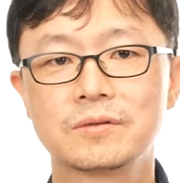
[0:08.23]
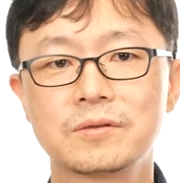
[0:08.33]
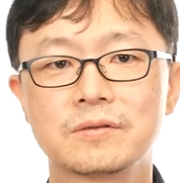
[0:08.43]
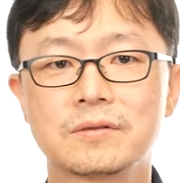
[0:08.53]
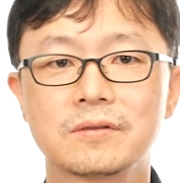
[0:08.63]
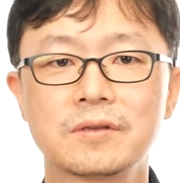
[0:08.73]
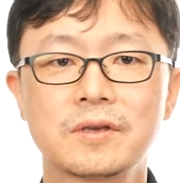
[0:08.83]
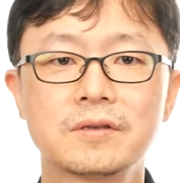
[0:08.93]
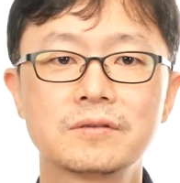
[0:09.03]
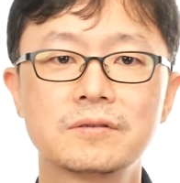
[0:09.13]

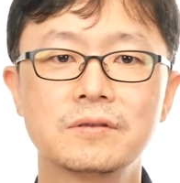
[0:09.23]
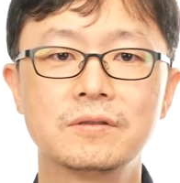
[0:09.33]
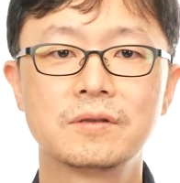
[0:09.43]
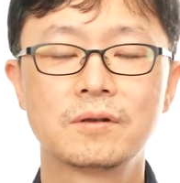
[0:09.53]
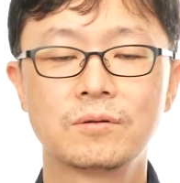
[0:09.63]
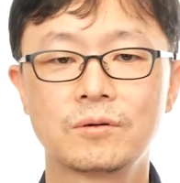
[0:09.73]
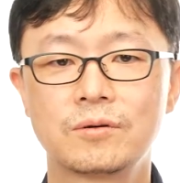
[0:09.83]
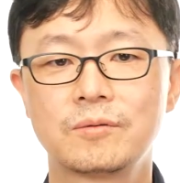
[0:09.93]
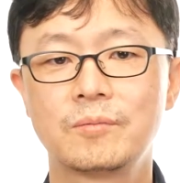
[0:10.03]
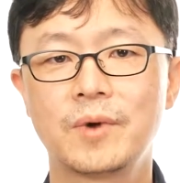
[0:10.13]
The topic for
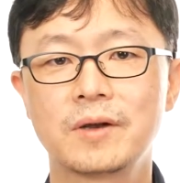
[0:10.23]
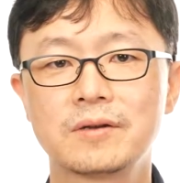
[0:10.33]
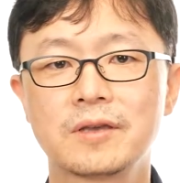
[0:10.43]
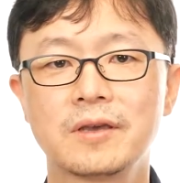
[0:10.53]
this session